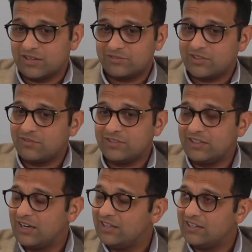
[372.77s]
I have
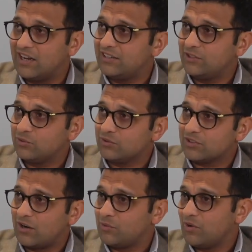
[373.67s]
70, 80, 90 tools.
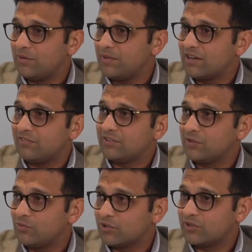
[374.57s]
How do I make
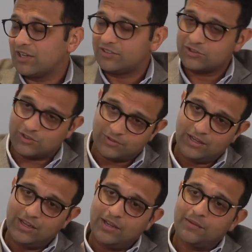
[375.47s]
everything work together? So
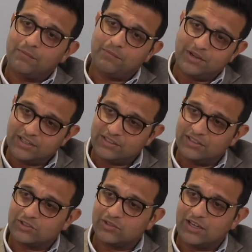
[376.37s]
bringing
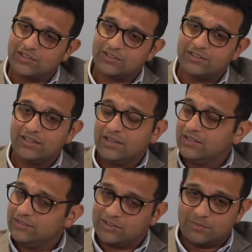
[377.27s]
things together
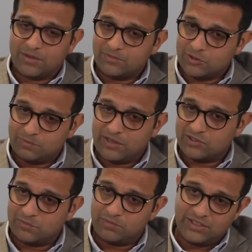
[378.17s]
sometimes is
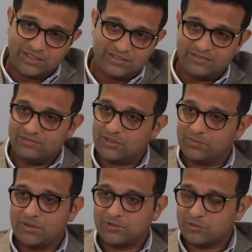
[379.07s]
best of breed,
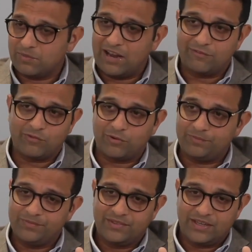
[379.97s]
sometimes as a
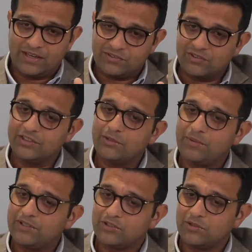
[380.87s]
platform. It really
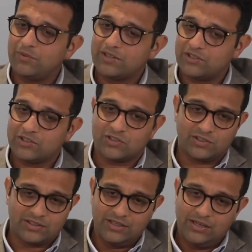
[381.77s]
depends on the
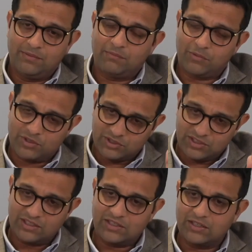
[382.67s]
practitioner, but we're
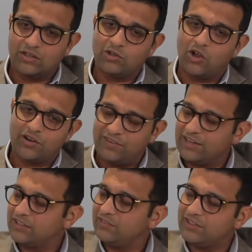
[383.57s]
seeing a lot of
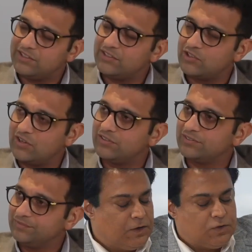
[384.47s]
activity in general.
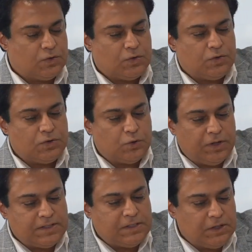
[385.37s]
So
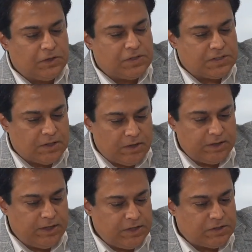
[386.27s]
does the
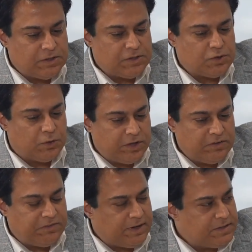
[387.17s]
consolidation
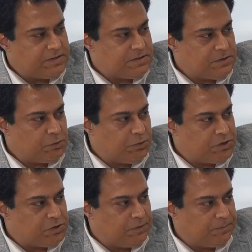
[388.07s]
solidifies the
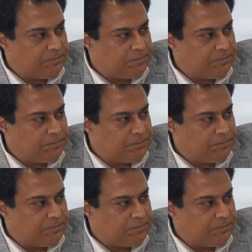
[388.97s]
situation?